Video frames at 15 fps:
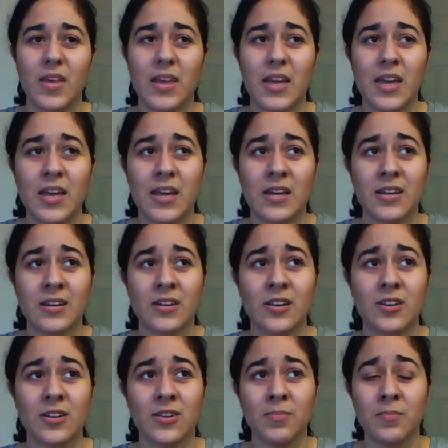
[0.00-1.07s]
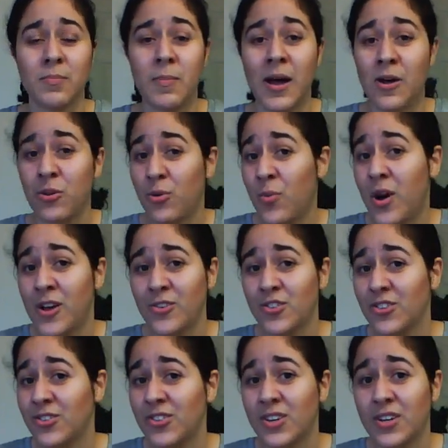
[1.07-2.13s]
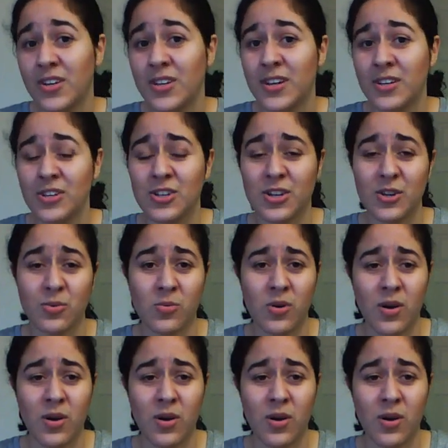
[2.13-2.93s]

And mouthwash is good, and you can